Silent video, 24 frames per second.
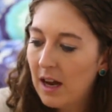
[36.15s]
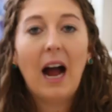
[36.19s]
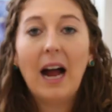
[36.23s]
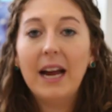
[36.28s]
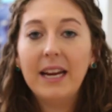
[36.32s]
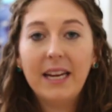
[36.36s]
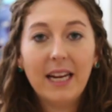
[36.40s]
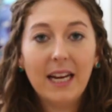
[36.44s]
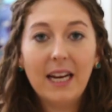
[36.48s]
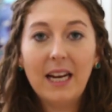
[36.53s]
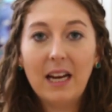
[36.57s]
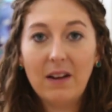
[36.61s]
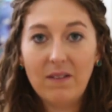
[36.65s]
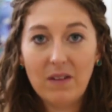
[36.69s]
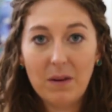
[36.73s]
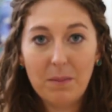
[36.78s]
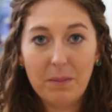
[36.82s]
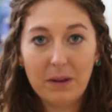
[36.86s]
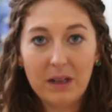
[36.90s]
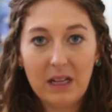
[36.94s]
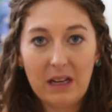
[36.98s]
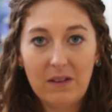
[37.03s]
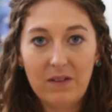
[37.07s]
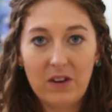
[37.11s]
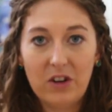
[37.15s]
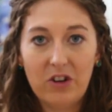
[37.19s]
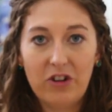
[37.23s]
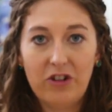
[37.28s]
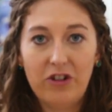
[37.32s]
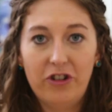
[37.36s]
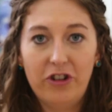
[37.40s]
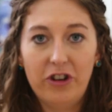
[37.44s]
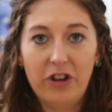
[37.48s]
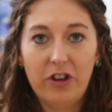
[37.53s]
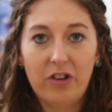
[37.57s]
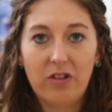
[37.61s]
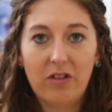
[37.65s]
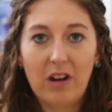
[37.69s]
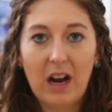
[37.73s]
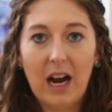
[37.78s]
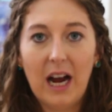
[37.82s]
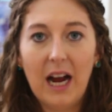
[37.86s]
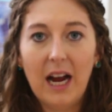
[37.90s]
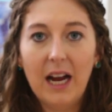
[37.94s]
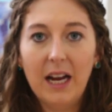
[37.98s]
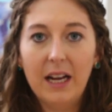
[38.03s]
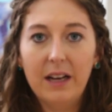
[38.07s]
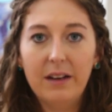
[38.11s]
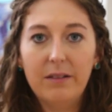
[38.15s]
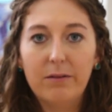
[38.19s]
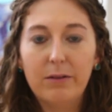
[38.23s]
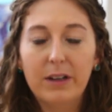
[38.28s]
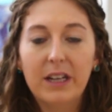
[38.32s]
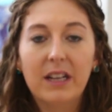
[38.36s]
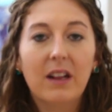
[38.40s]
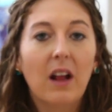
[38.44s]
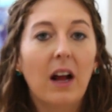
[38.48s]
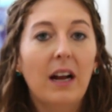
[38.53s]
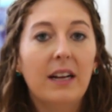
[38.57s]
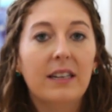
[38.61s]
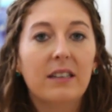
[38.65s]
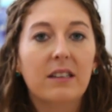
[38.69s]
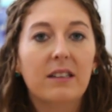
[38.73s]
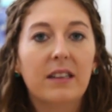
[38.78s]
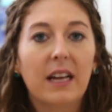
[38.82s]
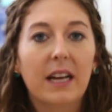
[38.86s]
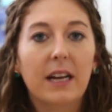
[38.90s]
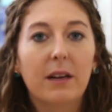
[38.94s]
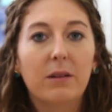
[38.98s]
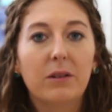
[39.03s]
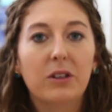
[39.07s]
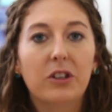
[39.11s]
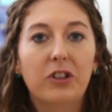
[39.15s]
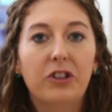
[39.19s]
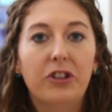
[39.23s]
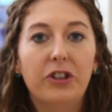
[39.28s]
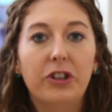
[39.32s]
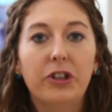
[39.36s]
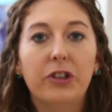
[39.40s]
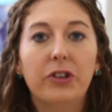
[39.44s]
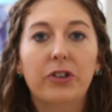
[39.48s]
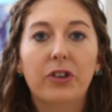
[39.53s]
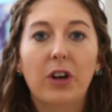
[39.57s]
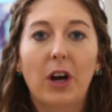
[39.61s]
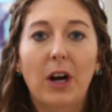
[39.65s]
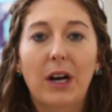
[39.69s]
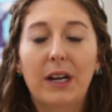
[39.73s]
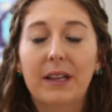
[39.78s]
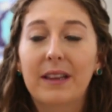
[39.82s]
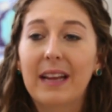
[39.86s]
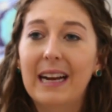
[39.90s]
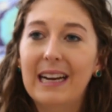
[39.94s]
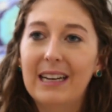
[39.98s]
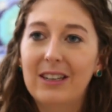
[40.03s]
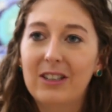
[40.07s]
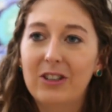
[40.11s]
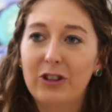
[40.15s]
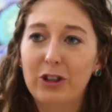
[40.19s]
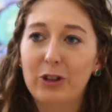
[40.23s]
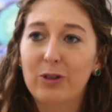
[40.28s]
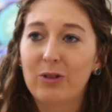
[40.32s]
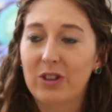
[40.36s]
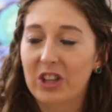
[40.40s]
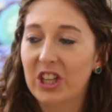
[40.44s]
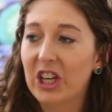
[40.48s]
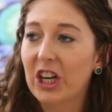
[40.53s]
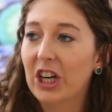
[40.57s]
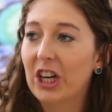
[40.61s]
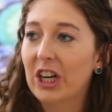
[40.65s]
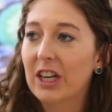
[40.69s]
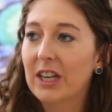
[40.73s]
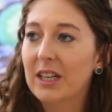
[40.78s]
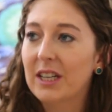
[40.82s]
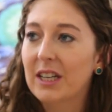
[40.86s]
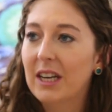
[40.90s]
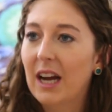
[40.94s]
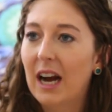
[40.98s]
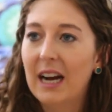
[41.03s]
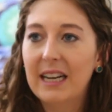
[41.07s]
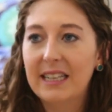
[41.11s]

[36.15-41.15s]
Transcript: I can't even believe it's June. I realized that it was June on like June 3rd.